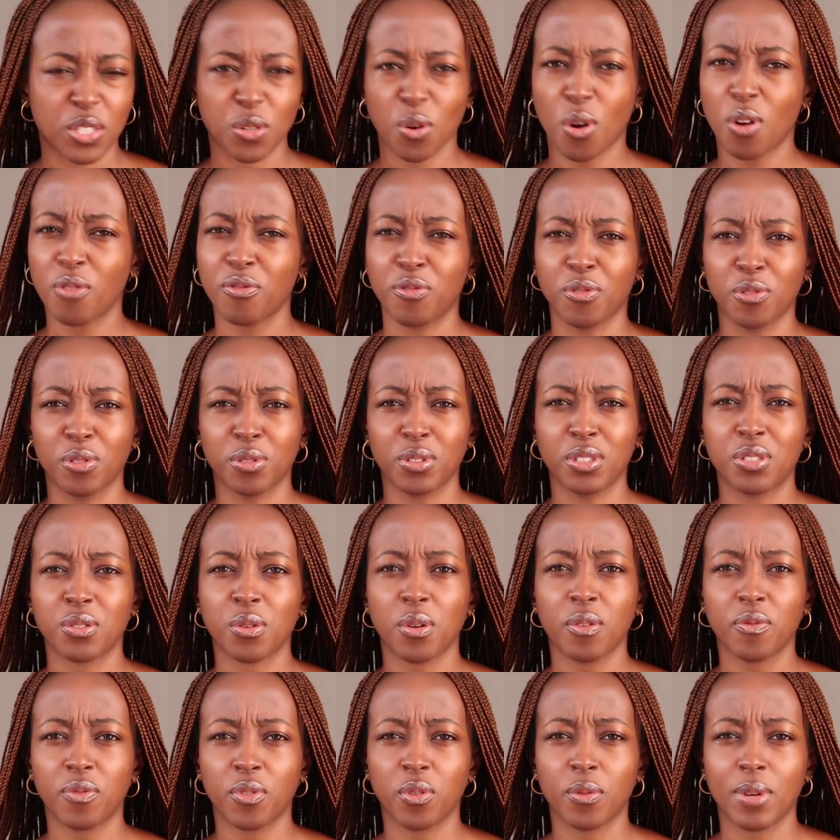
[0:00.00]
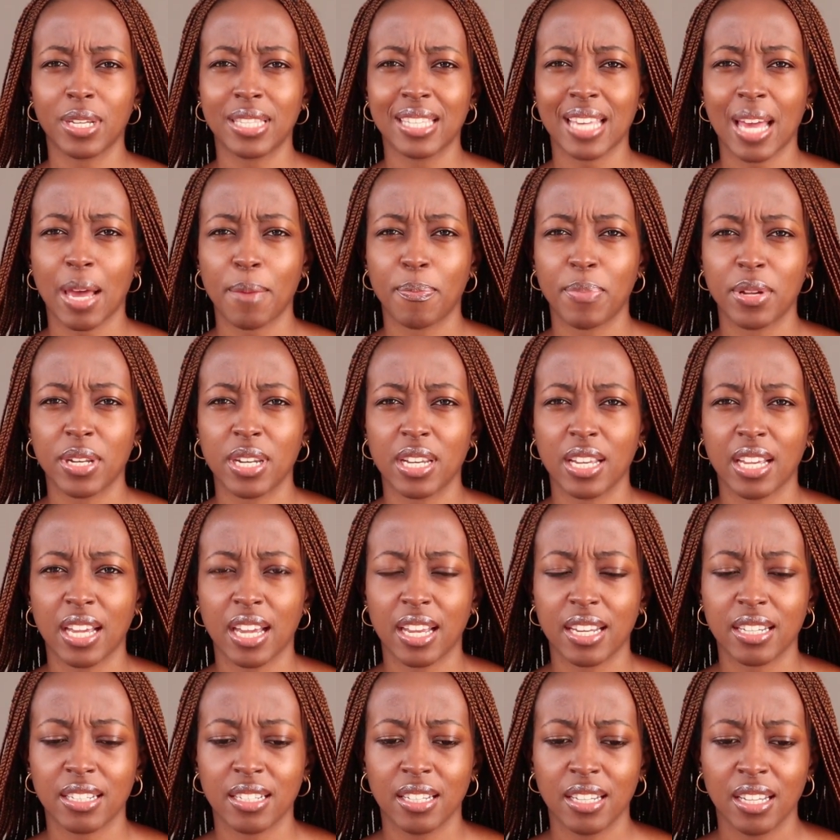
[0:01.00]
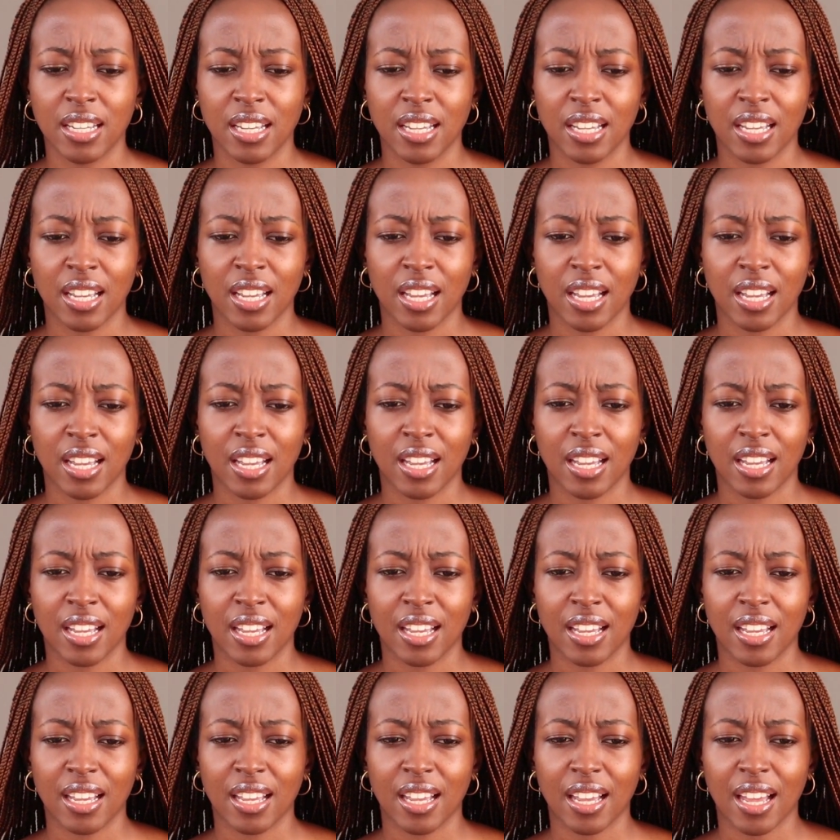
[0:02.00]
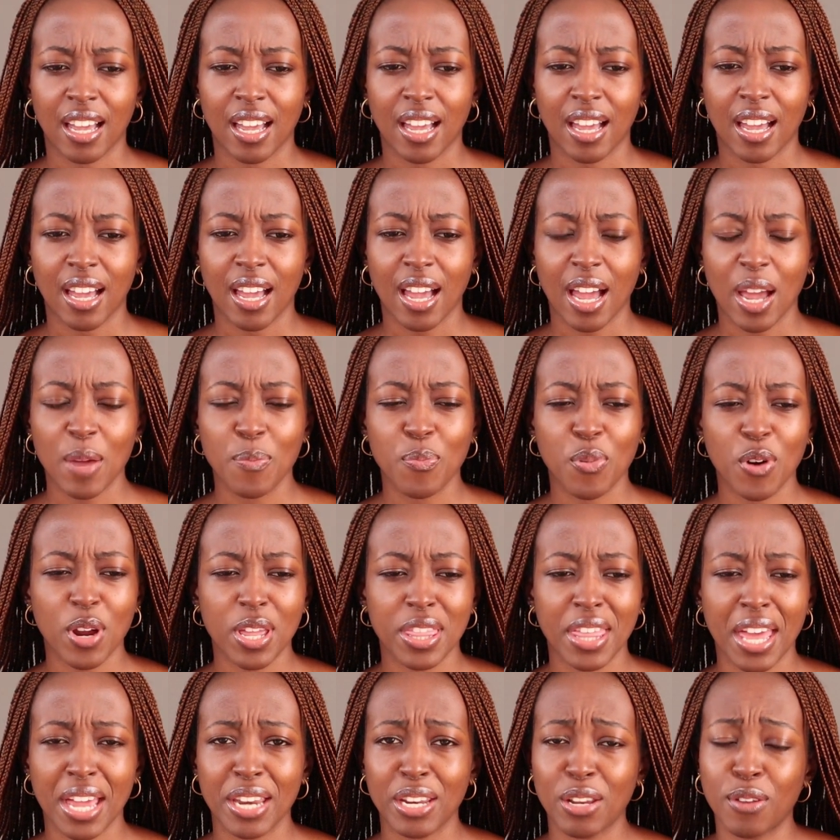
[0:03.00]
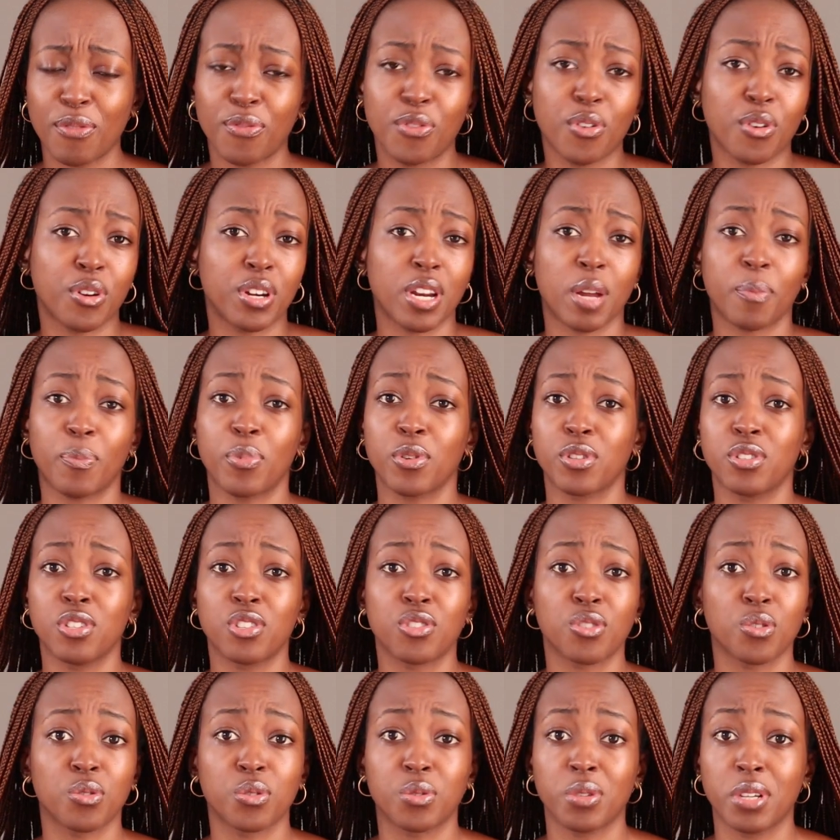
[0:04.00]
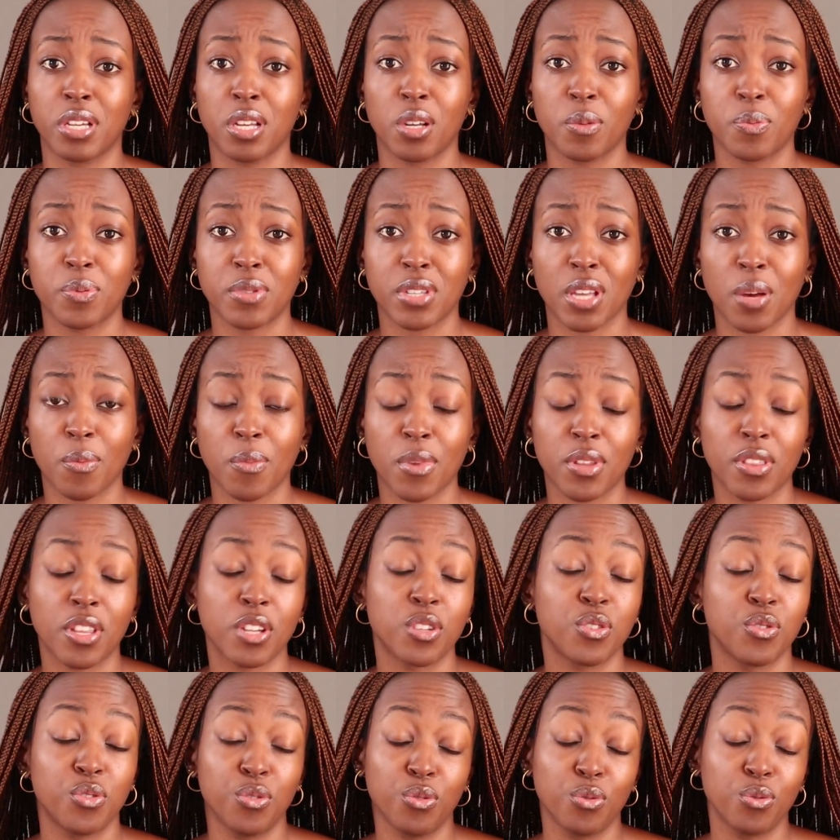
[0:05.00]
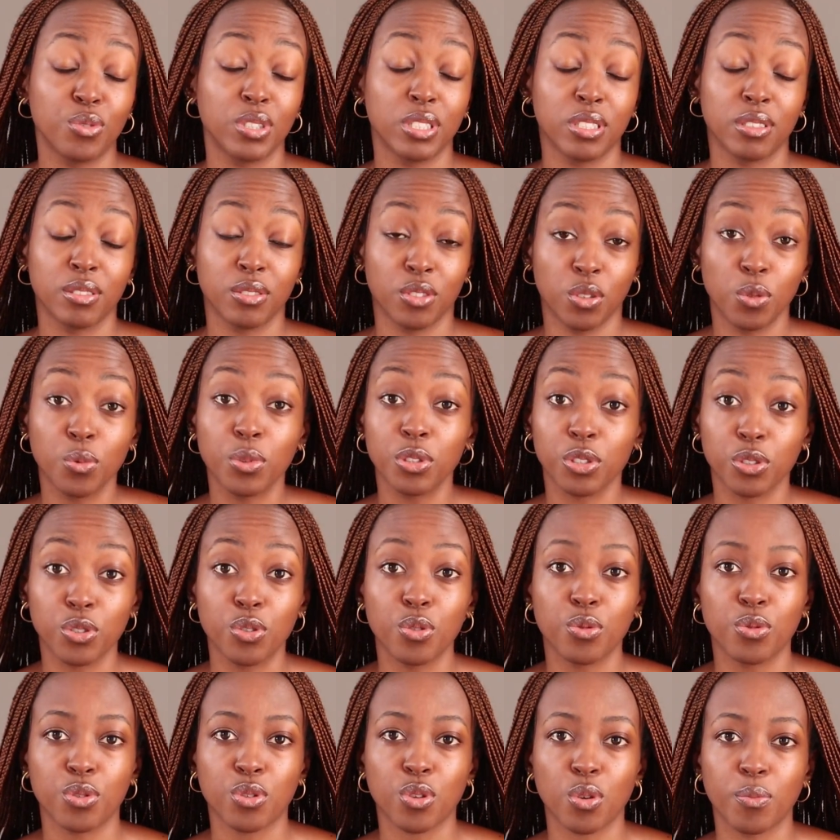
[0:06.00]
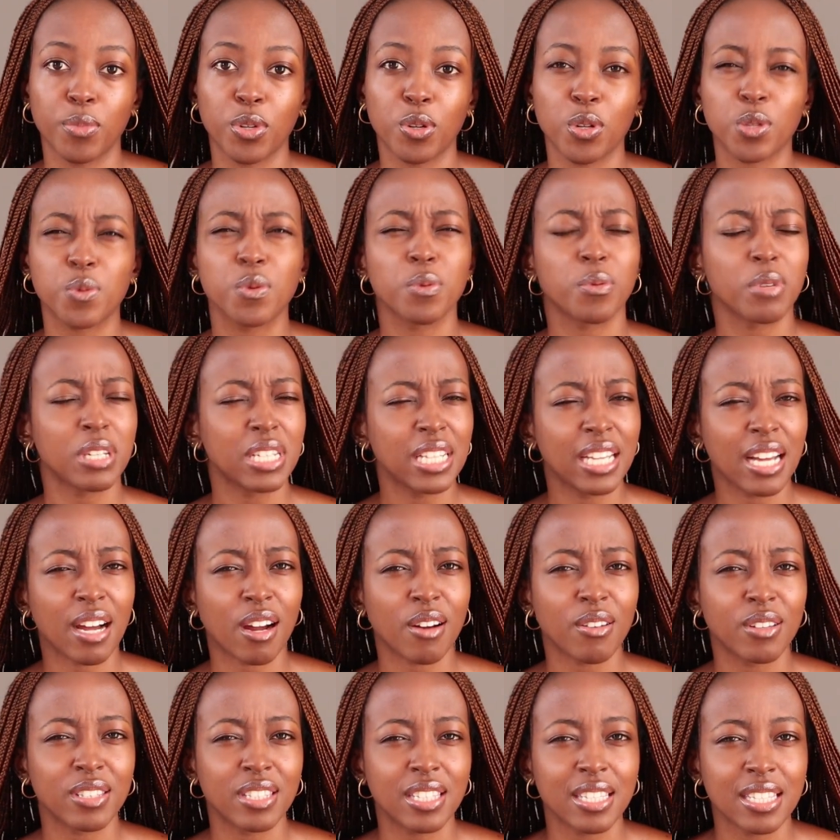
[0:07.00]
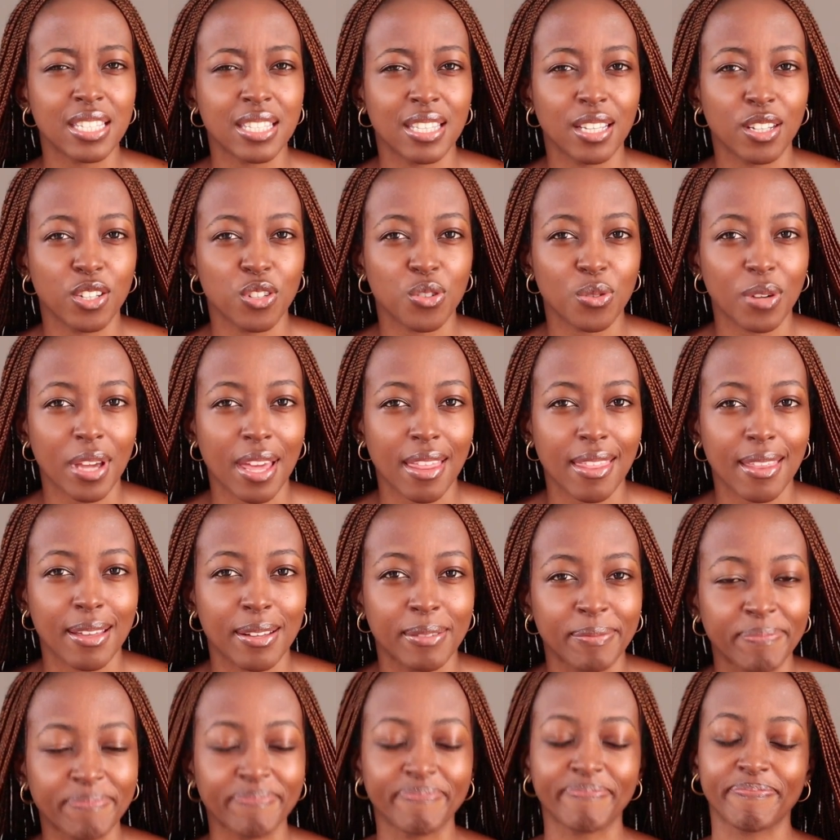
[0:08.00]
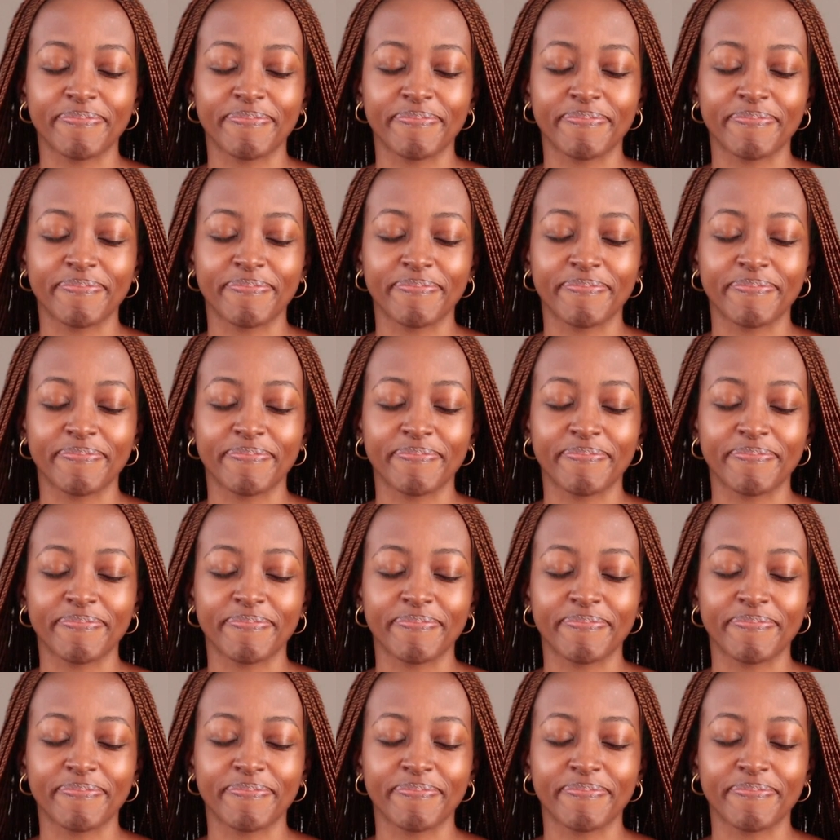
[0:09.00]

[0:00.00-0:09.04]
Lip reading: awful what's happening, and I pray that if you're in a position to help someone, that you will do so, because we really are in this thing together.